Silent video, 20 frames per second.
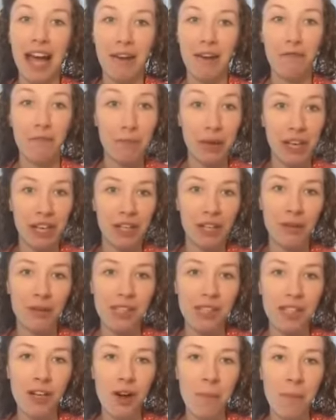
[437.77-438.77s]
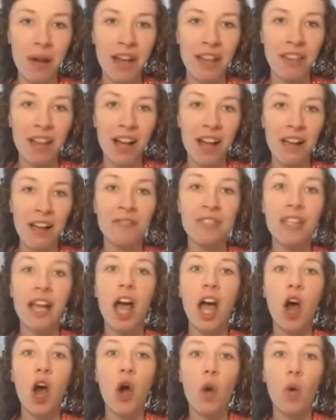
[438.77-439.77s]
I've been using on my lives
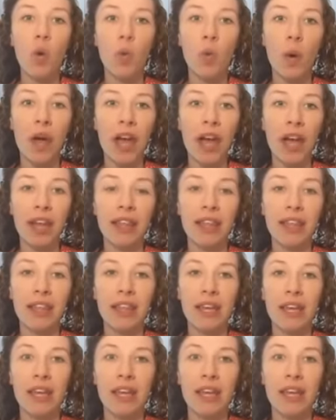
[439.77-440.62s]
with